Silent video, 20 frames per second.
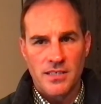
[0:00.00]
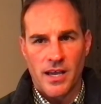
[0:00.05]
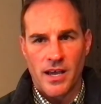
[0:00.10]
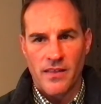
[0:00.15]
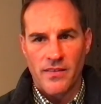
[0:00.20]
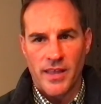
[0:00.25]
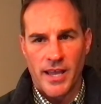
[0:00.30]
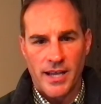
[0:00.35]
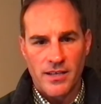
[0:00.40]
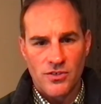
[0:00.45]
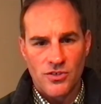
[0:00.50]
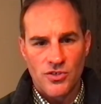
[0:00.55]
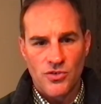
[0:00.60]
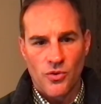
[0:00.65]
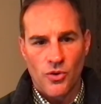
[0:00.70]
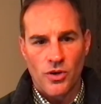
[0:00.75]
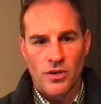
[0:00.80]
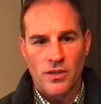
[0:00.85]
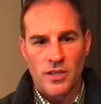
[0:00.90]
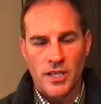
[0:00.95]
on that
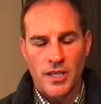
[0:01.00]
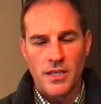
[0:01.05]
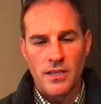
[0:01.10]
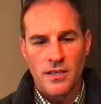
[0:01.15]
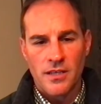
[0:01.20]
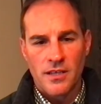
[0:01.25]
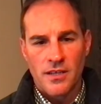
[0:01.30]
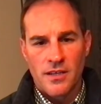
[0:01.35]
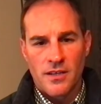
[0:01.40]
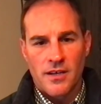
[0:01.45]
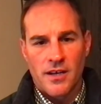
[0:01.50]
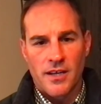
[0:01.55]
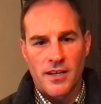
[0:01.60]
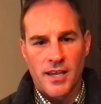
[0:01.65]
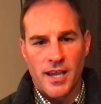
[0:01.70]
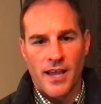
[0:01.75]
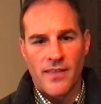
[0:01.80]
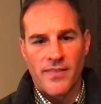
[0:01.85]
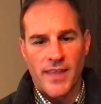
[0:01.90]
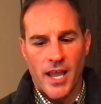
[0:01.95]
shortly.
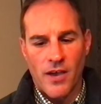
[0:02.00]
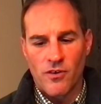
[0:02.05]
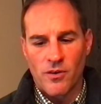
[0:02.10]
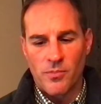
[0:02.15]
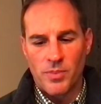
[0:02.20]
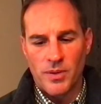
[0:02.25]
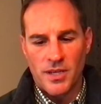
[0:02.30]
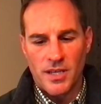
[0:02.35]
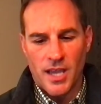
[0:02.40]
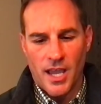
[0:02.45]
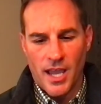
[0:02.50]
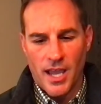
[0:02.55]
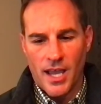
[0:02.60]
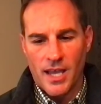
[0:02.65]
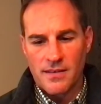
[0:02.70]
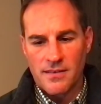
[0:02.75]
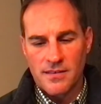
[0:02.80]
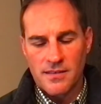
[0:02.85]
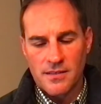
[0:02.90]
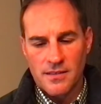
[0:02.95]
Again, that will be at